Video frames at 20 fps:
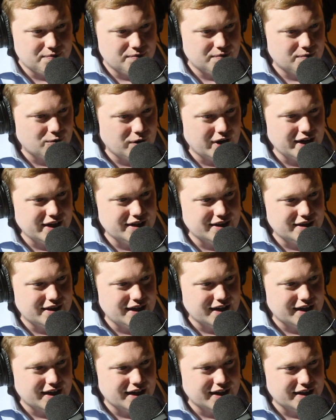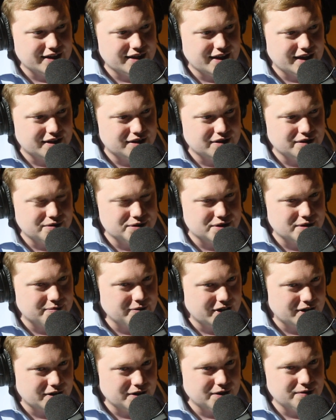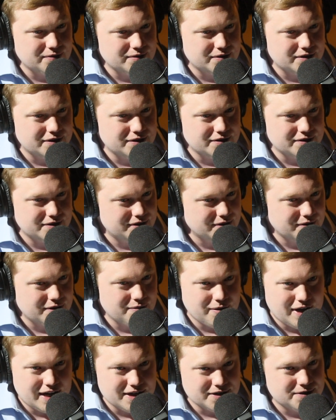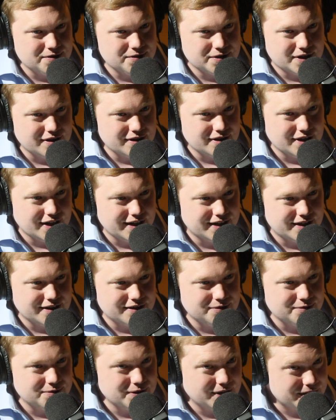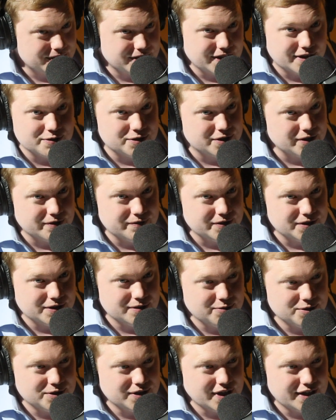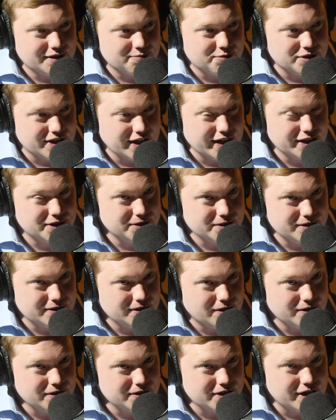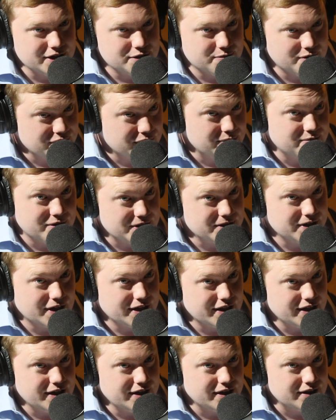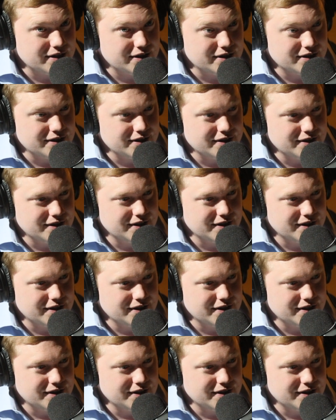and why did that guy get that close? I mean, don't ambassadors get like Secret Service almost like protection all the time, especially in places like that?